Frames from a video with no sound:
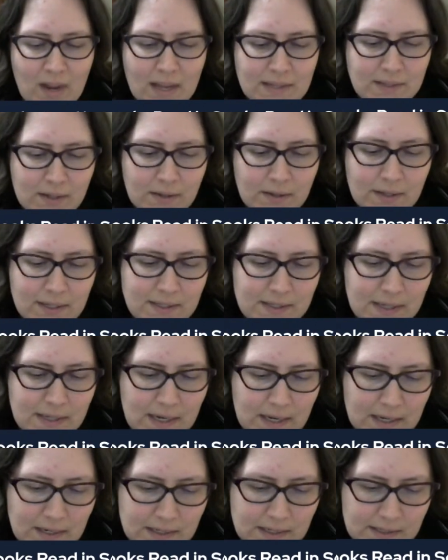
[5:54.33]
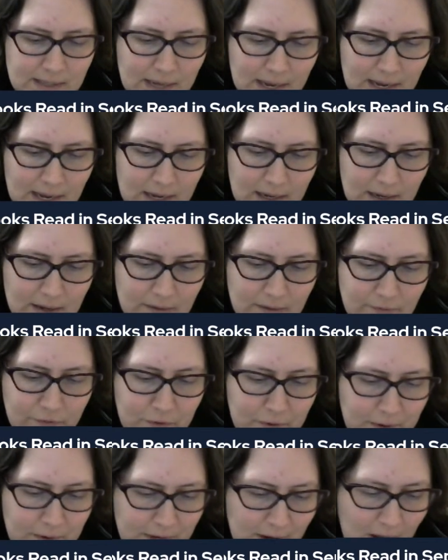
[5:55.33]
So this is a
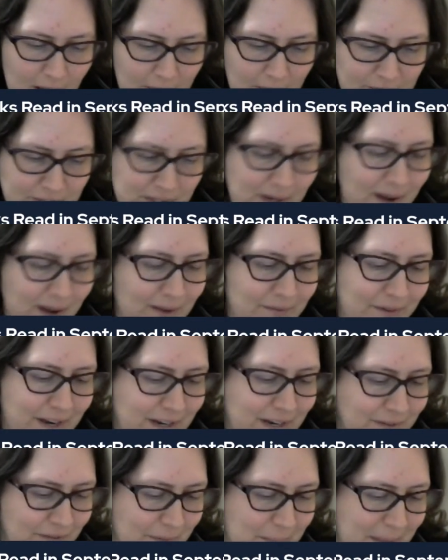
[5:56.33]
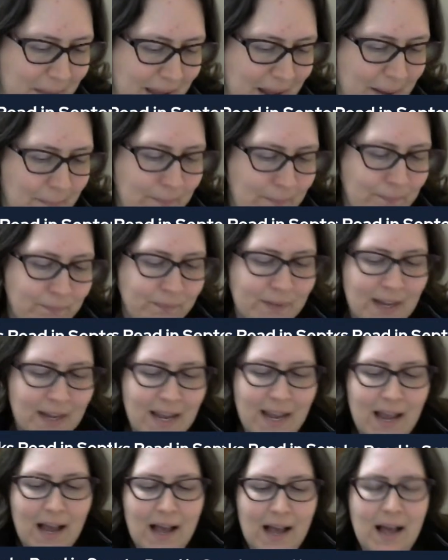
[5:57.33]
4.5-star read for me.
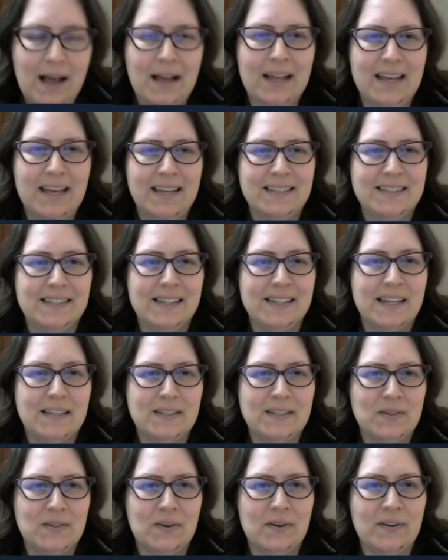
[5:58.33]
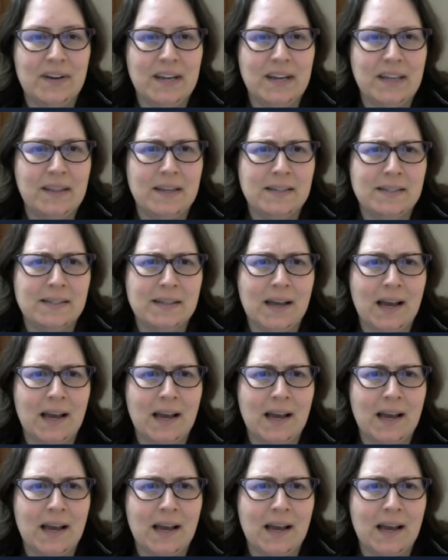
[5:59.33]
It's a story that's